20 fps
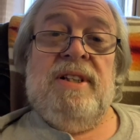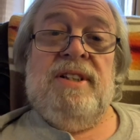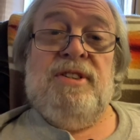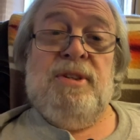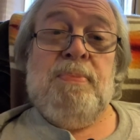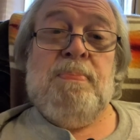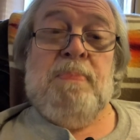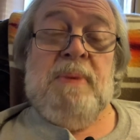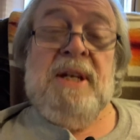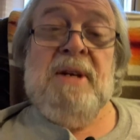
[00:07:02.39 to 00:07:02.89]

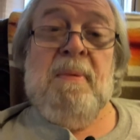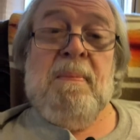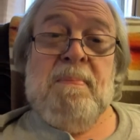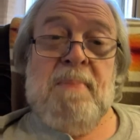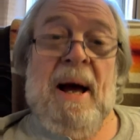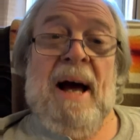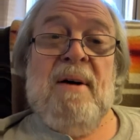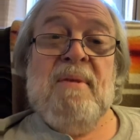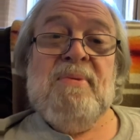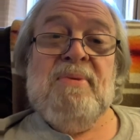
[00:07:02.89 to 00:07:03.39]
to be
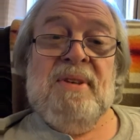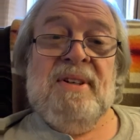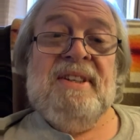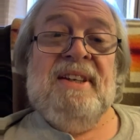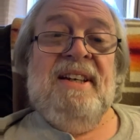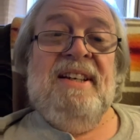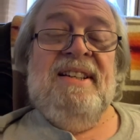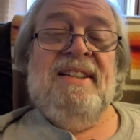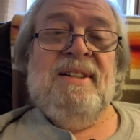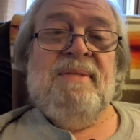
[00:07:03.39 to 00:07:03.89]
about the
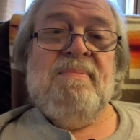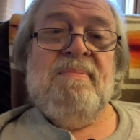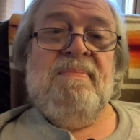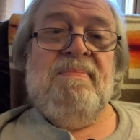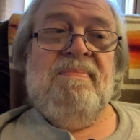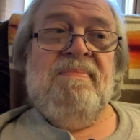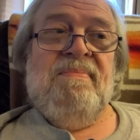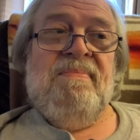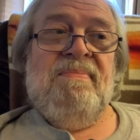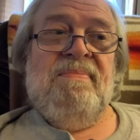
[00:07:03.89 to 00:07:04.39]
kingdom,
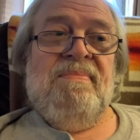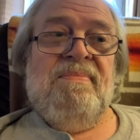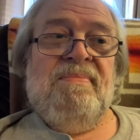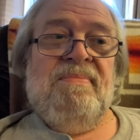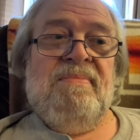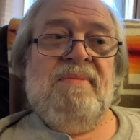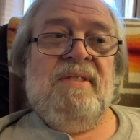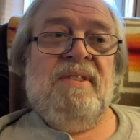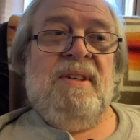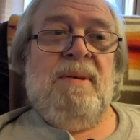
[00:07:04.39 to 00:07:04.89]

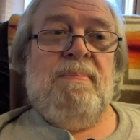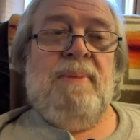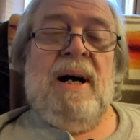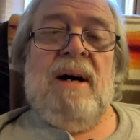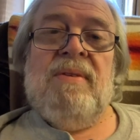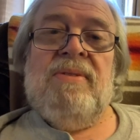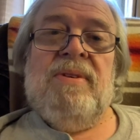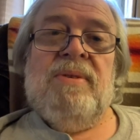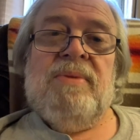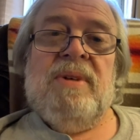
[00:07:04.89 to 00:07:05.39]

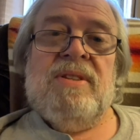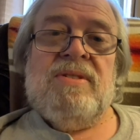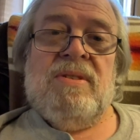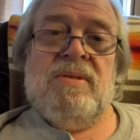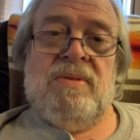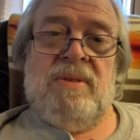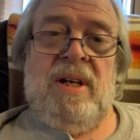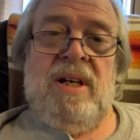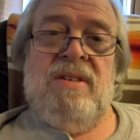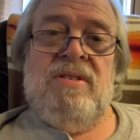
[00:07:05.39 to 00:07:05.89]
about the
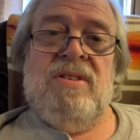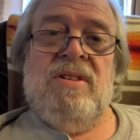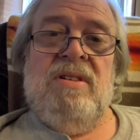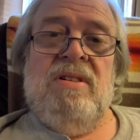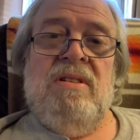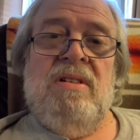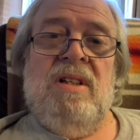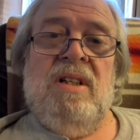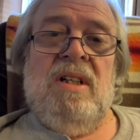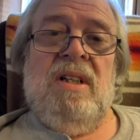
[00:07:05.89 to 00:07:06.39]

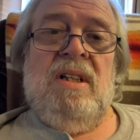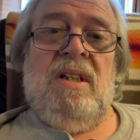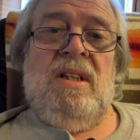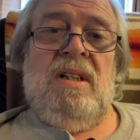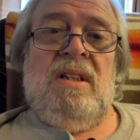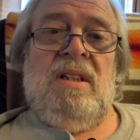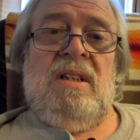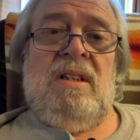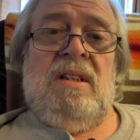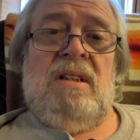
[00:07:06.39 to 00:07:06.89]
restoration
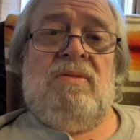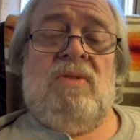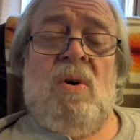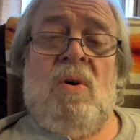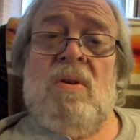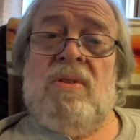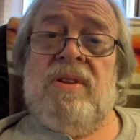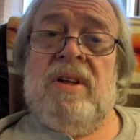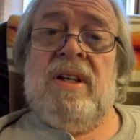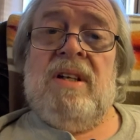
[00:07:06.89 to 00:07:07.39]
of
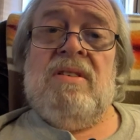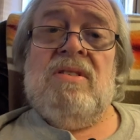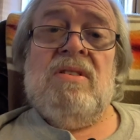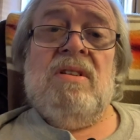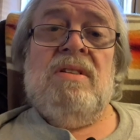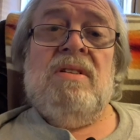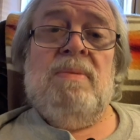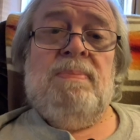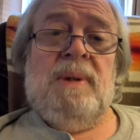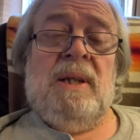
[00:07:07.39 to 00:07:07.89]
all things
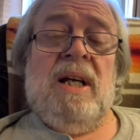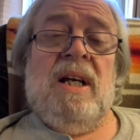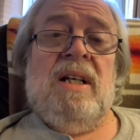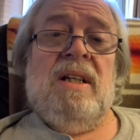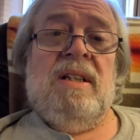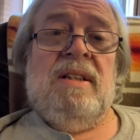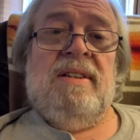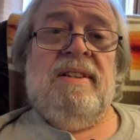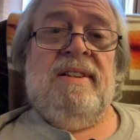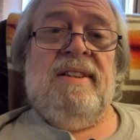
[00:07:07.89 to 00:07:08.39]
on the
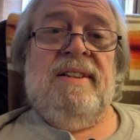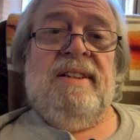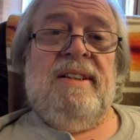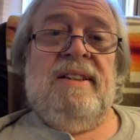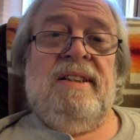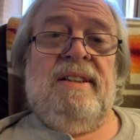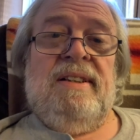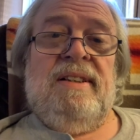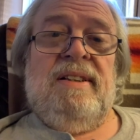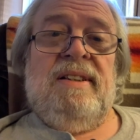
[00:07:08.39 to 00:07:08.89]
planet,
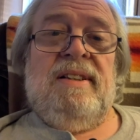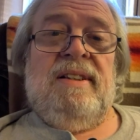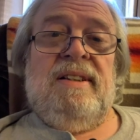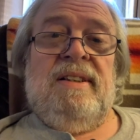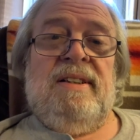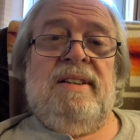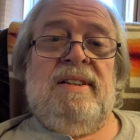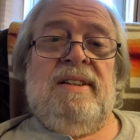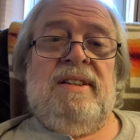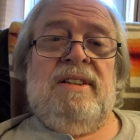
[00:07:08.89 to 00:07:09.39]

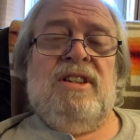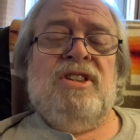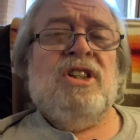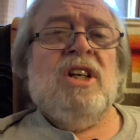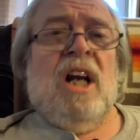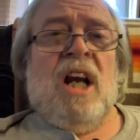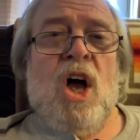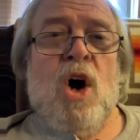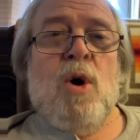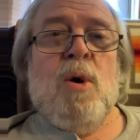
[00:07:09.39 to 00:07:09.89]
the
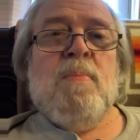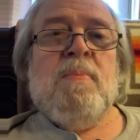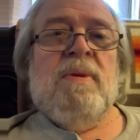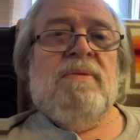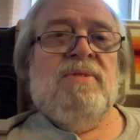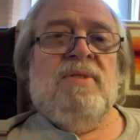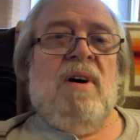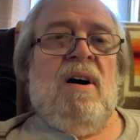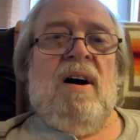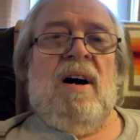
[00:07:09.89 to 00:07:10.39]
shalom
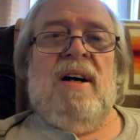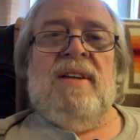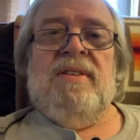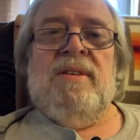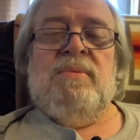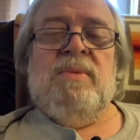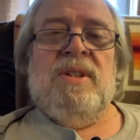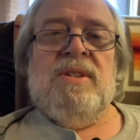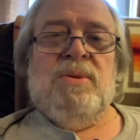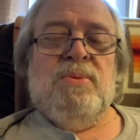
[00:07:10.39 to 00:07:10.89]
of God
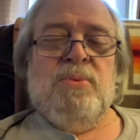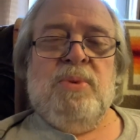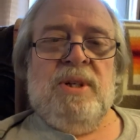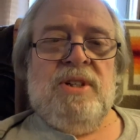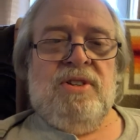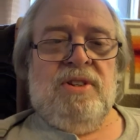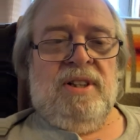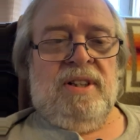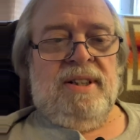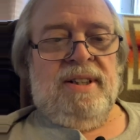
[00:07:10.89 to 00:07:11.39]
that was
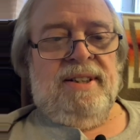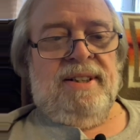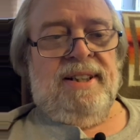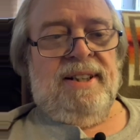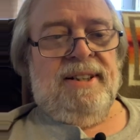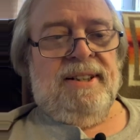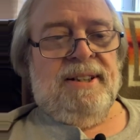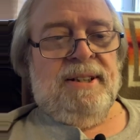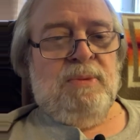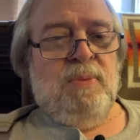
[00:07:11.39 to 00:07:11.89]
originally
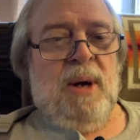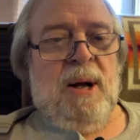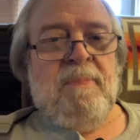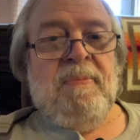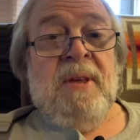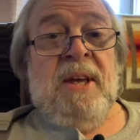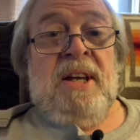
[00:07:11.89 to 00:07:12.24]
intended. Well,